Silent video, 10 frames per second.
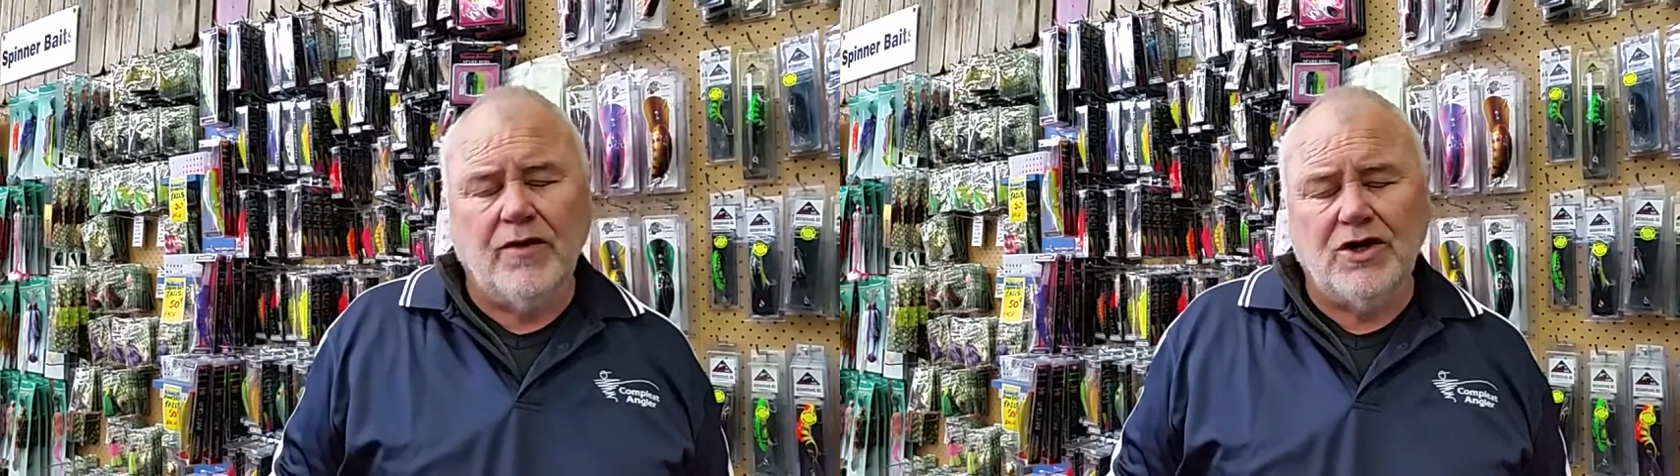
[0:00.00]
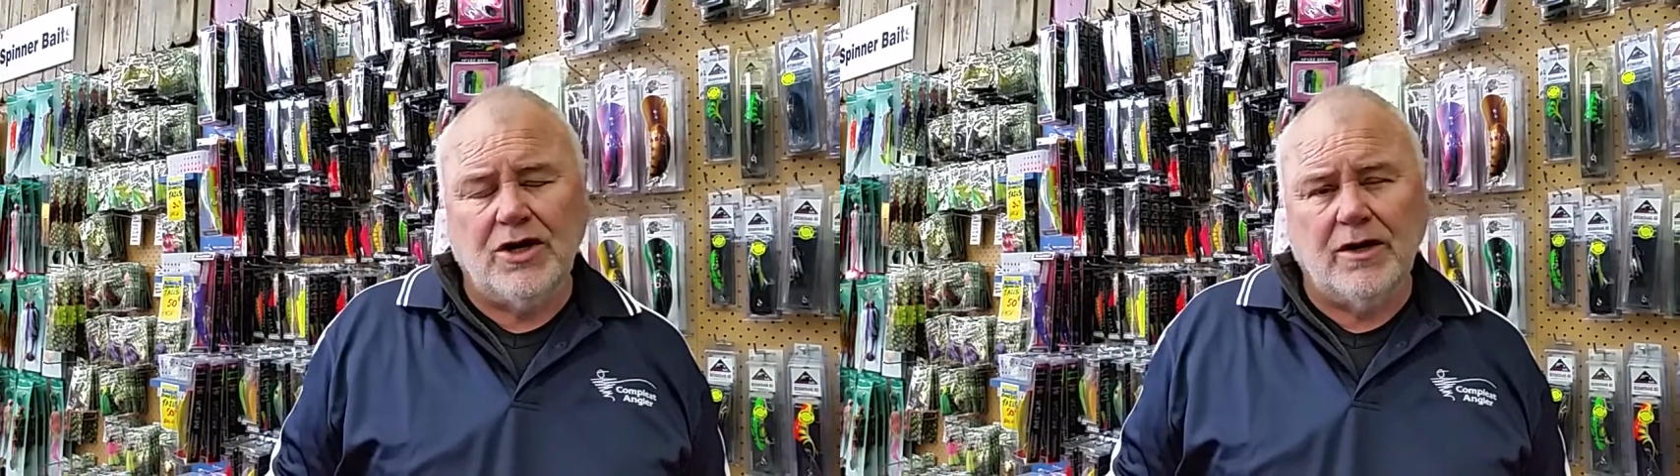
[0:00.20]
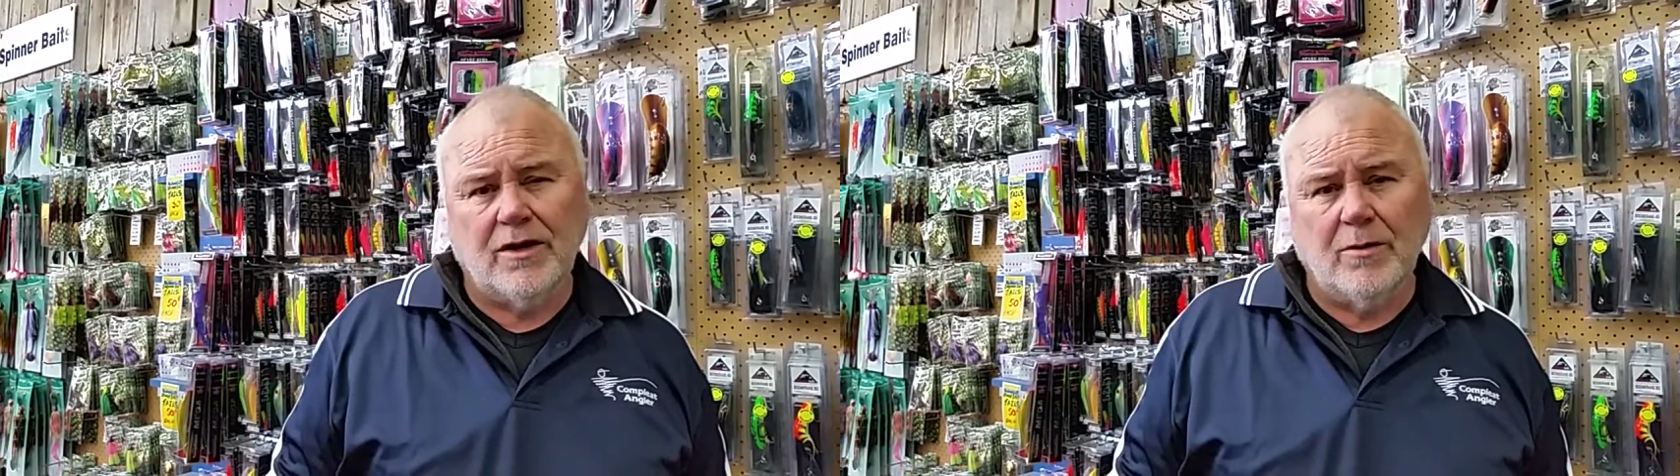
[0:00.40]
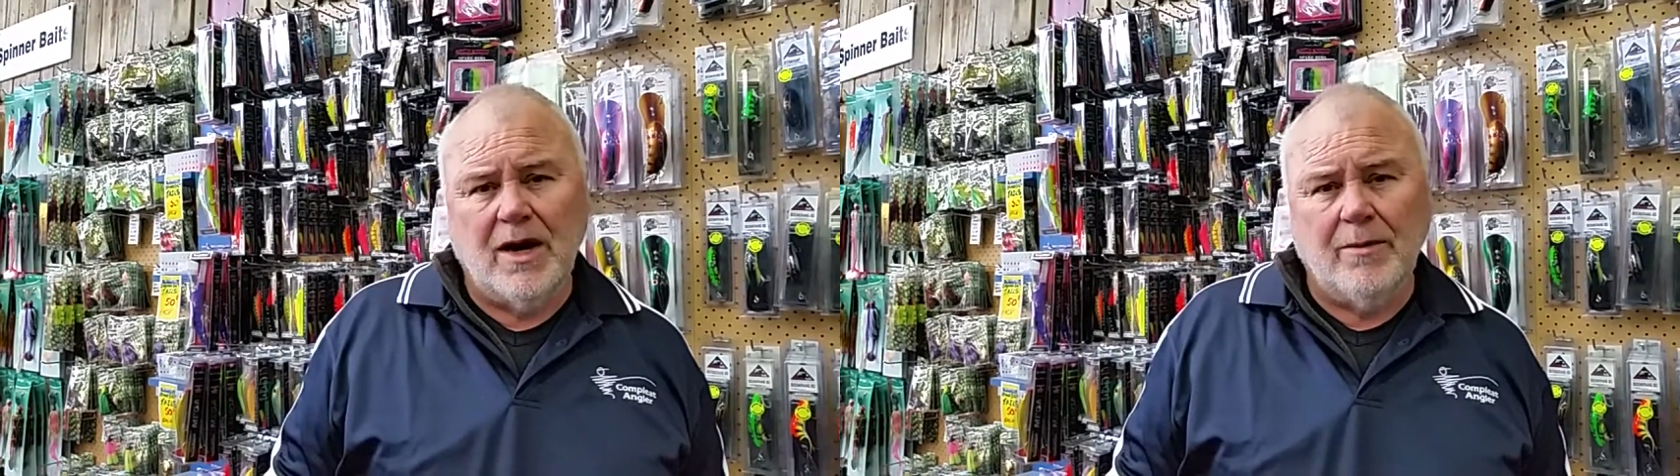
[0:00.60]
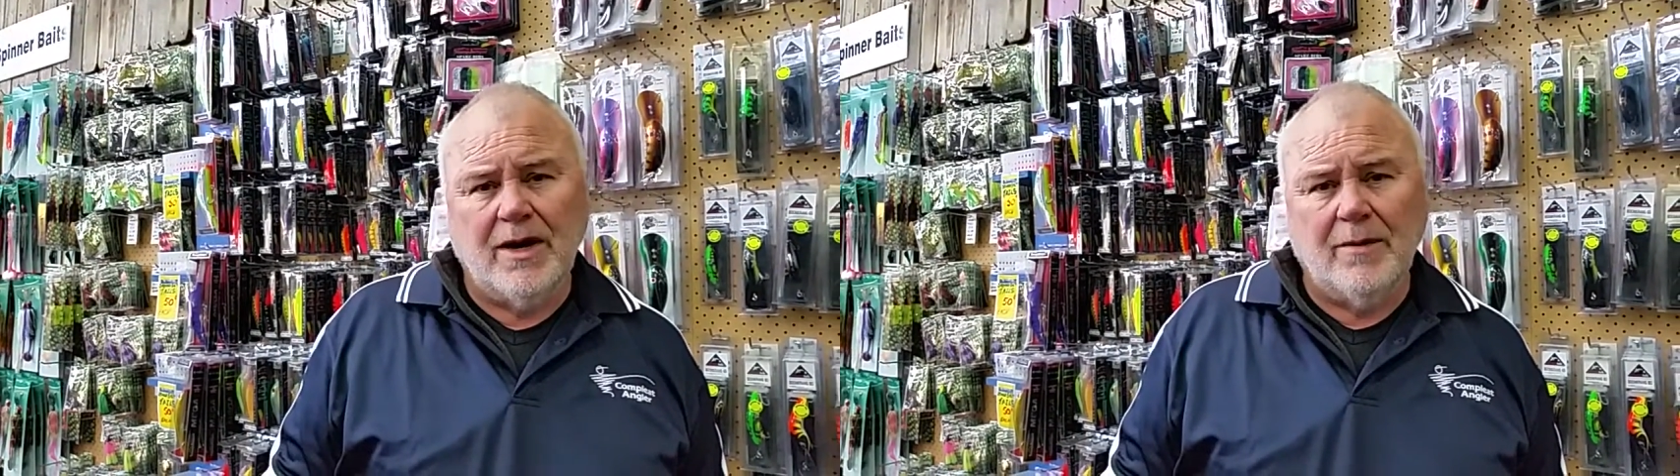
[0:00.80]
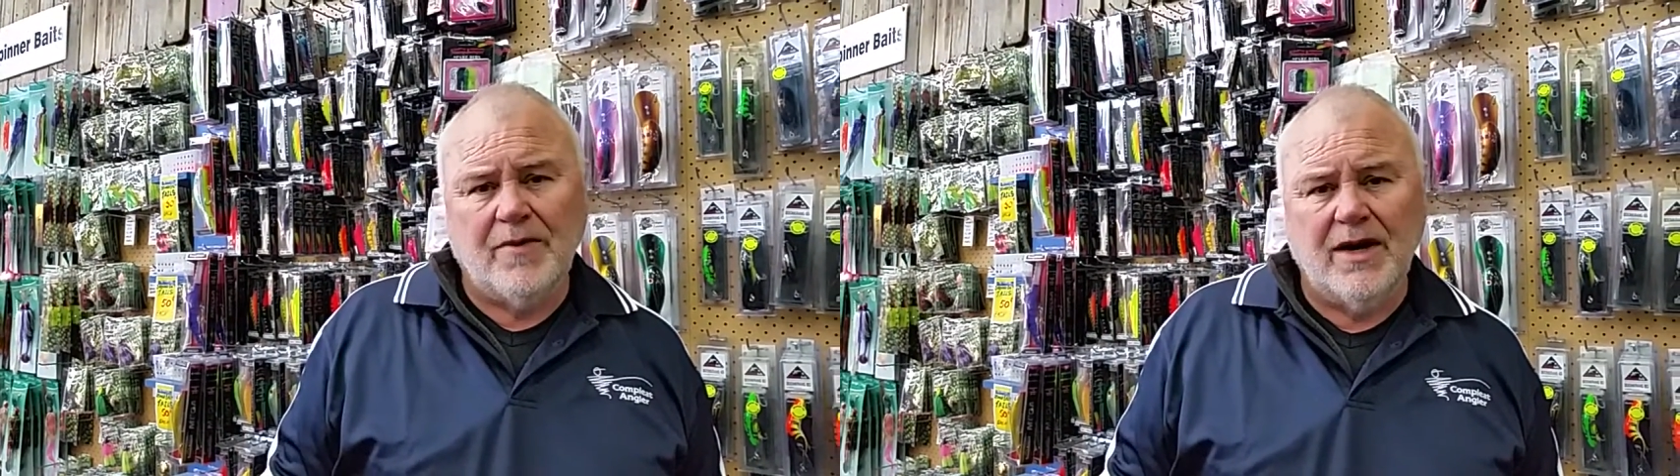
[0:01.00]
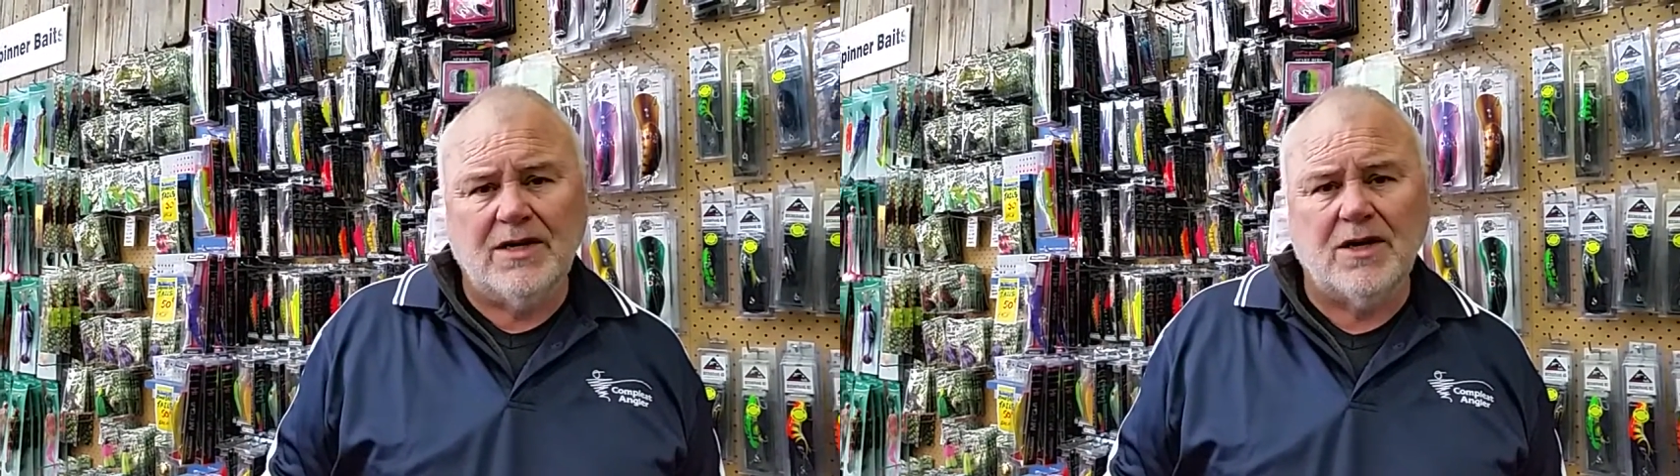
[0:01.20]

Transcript: fishing at the moment up there,